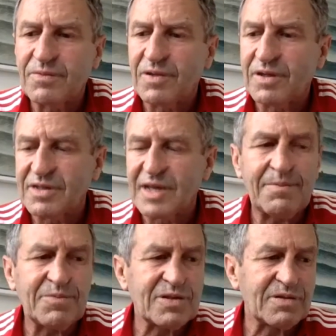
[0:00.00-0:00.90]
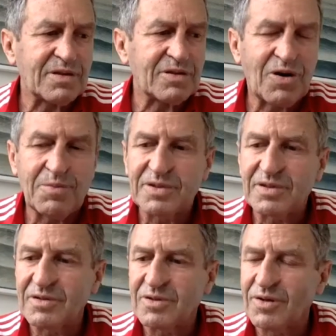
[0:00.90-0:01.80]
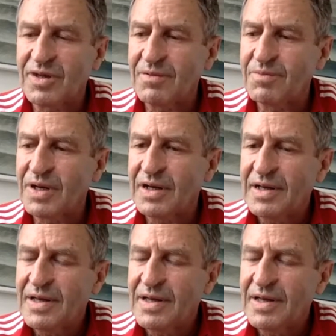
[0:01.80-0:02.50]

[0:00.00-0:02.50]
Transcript: with exams and assignments and that sort of thing. But